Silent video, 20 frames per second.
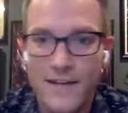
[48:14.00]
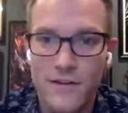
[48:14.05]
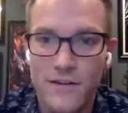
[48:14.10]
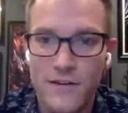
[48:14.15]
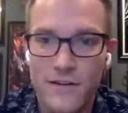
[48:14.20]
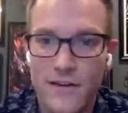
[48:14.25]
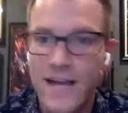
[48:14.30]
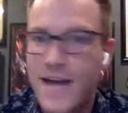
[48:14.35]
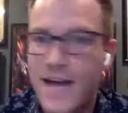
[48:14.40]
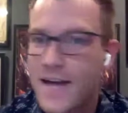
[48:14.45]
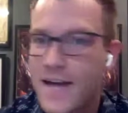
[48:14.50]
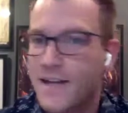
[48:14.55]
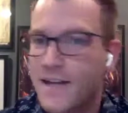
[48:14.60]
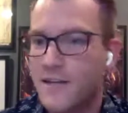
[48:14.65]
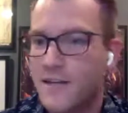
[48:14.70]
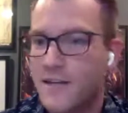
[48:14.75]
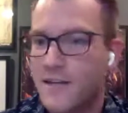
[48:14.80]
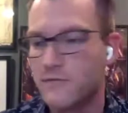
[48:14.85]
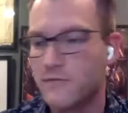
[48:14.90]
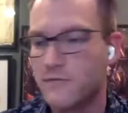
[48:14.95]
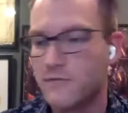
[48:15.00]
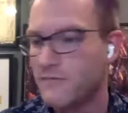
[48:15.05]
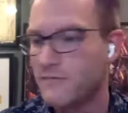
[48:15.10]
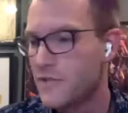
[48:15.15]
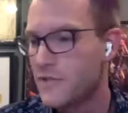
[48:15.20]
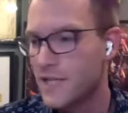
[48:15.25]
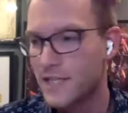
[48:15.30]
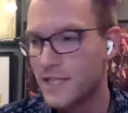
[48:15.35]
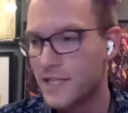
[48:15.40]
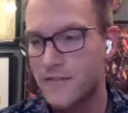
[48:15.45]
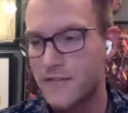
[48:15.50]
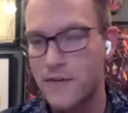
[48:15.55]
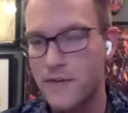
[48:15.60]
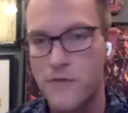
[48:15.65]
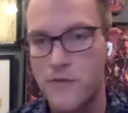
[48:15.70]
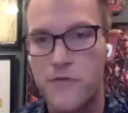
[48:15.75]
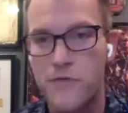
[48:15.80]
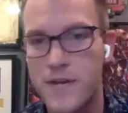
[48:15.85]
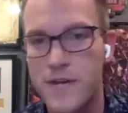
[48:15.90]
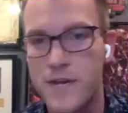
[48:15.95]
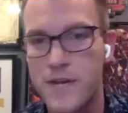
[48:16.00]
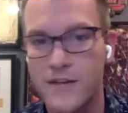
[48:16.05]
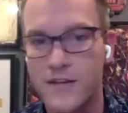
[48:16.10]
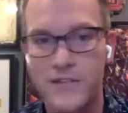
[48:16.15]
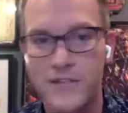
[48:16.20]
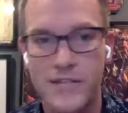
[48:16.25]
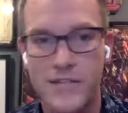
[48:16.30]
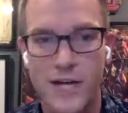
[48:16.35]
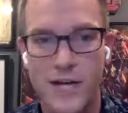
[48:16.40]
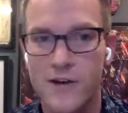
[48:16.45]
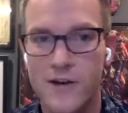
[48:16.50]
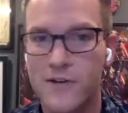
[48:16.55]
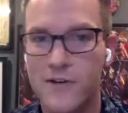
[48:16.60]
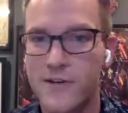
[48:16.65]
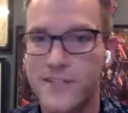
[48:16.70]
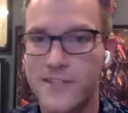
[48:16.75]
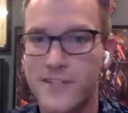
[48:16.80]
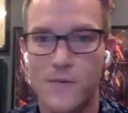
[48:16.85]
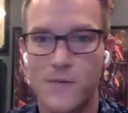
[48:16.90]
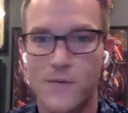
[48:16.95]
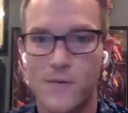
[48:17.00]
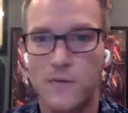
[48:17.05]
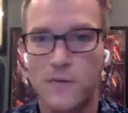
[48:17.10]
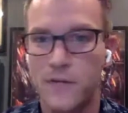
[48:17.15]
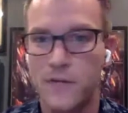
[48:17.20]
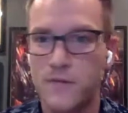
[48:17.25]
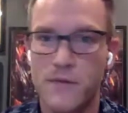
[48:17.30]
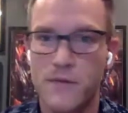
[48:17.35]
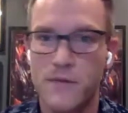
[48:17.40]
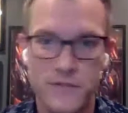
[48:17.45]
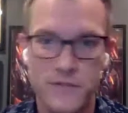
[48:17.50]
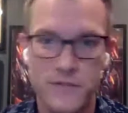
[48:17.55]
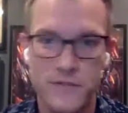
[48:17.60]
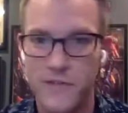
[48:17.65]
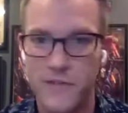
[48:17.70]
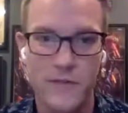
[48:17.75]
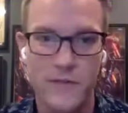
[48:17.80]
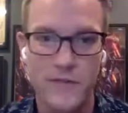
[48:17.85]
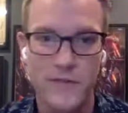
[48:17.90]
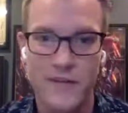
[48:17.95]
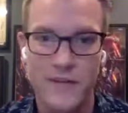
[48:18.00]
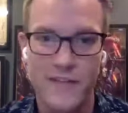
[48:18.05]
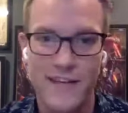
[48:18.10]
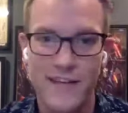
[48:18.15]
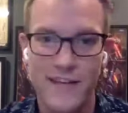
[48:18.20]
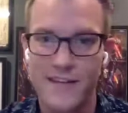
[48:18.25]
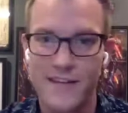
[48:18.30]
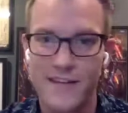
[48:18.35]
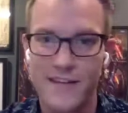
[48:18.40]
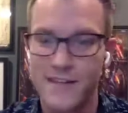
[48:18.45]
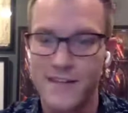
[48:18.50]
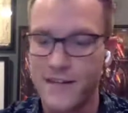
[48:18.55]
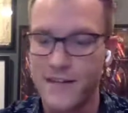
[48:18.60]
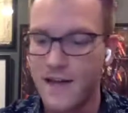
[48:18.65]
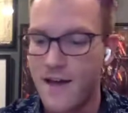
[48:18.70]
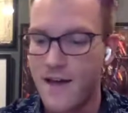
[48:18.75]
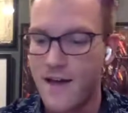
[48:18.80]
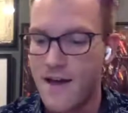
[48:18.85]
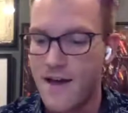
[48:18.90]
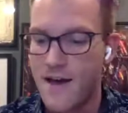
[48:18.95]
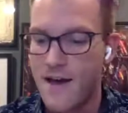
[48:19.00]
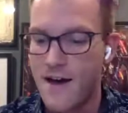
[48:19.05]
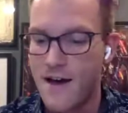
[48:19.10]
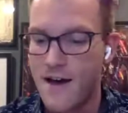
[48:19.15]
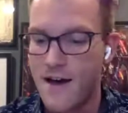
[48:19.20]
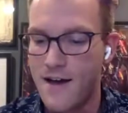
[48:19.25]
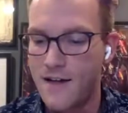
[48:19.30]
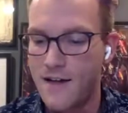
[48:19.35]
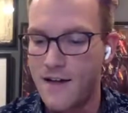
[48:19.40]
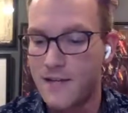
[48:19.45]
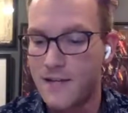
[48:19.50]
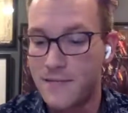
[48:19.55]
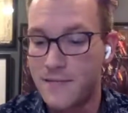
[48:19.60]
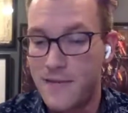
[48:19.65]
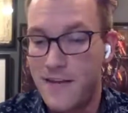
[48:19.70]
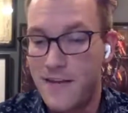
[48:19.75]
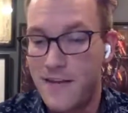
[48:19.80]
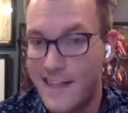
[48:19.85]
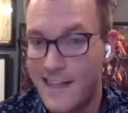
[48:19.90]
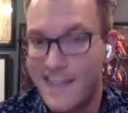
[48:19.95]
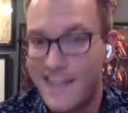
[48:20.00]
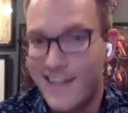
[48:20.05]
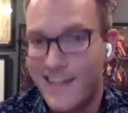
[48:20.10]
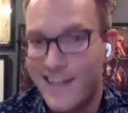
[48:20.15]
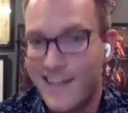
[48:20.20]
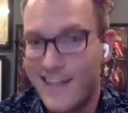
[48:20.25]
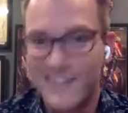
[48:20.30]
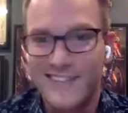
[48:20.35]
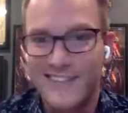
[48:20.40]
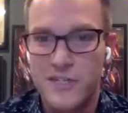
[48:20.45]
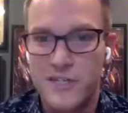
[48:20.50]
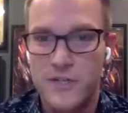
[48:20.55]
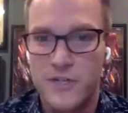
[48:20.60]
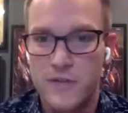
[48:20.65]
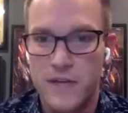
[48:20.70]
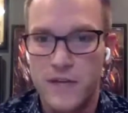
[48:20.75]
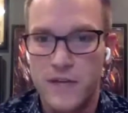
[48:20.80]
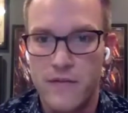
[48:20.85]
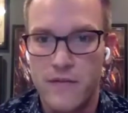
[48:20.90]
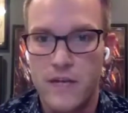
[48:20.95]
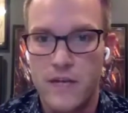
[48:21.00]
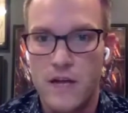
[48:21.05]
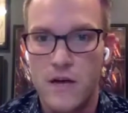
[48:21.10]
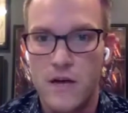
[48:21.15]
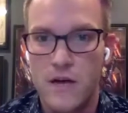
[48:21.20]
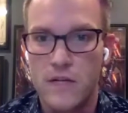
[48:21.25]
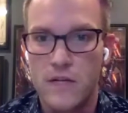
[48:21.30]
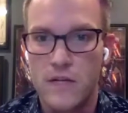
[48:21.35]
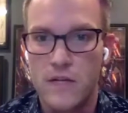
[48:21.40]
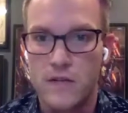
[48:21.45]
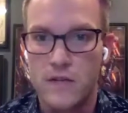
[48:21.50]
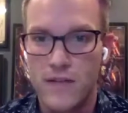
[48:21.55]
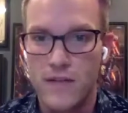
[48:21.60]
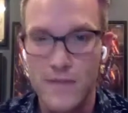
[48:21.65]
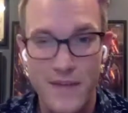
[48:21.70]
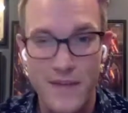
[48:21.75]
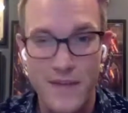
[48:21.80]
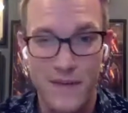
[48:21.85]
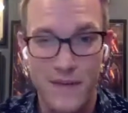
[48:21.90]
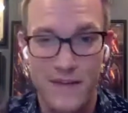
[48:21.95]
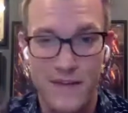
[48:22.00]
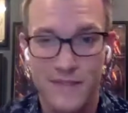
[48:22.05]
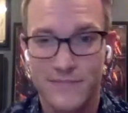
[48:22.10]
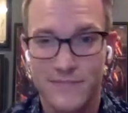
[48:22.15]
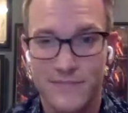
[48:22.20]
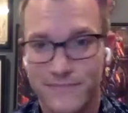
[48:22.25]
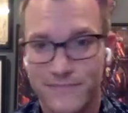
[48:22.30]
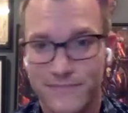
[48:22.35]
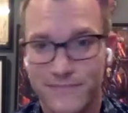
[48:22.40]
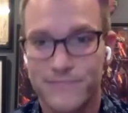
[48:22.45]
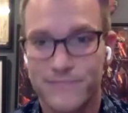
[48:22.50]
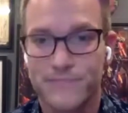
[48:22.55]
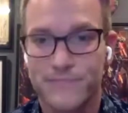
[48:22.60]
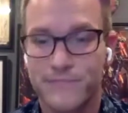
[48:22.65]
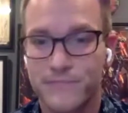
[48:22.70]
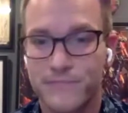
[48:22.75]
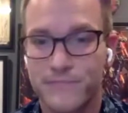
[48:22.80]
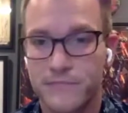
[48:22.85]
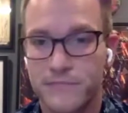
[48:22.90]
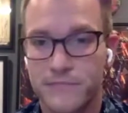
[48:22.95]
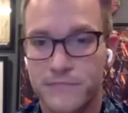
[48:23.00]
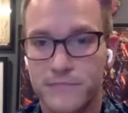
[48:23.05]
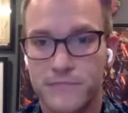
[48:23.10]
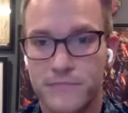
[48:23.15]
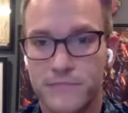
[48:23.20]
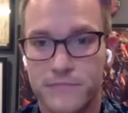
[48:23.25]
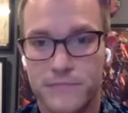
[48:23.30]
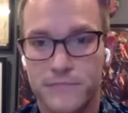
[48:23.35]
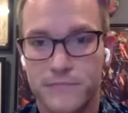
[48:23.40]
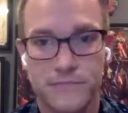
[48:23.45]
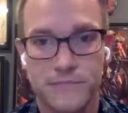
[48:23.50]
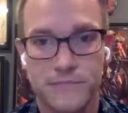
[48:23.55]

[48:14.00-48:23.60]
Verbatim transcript: And they're like, hey, you know, you shot this video three years ago. It's the one with the most views, all that kind of thing. Uh, it cost me nothing to shoot that video. And so keep that in mind. Yeah. I agree.